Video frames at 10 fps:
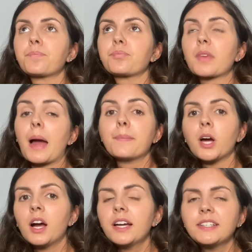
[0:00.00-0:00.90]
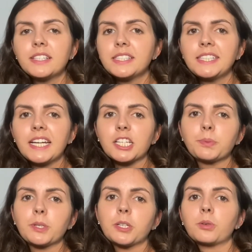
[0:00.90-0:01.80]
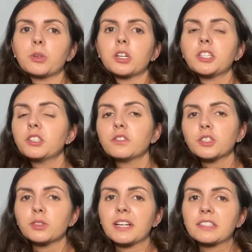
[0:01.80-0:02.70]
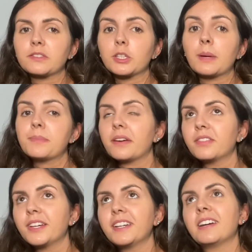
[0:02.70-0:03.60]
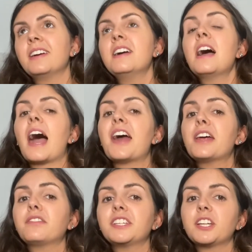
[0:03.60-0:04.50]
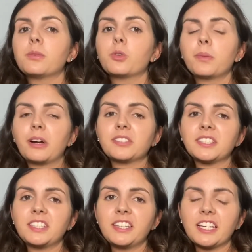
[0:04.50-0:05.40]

I'm not a Disney expert or a Universal expert. I definitely know more about Disney than I